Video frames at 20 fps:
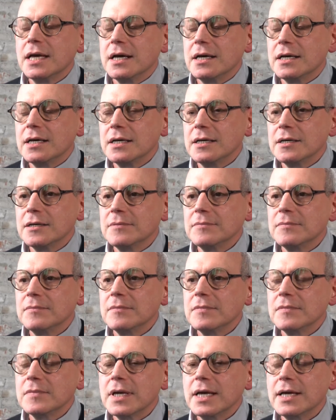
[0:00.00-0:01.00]

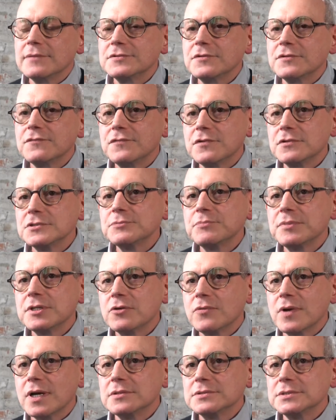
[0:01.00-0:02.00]
have to first be
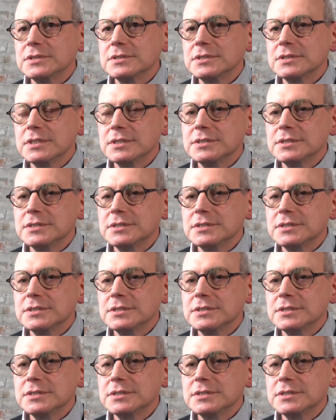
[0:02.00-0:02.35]
grounded